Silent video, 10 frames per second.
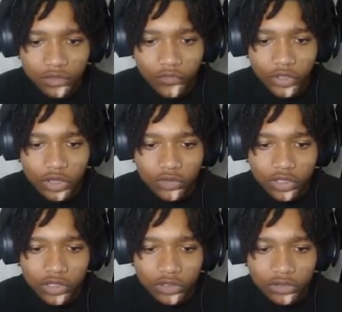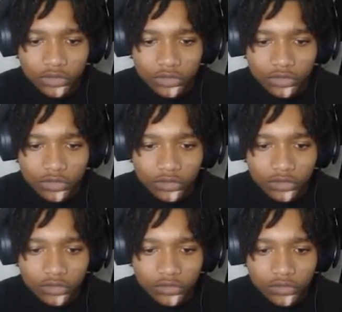Free three.
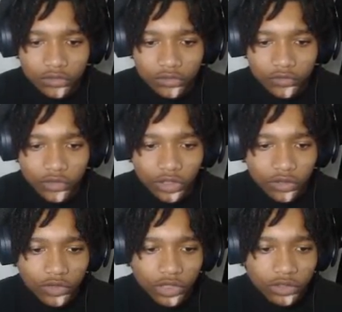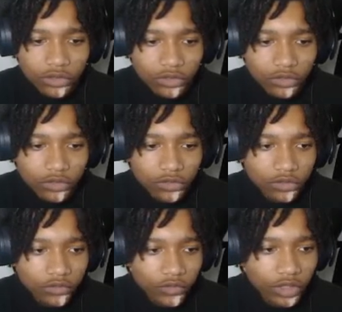Free three.
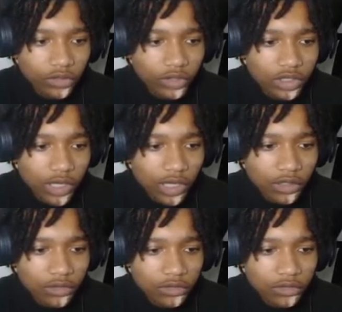Free three, chat.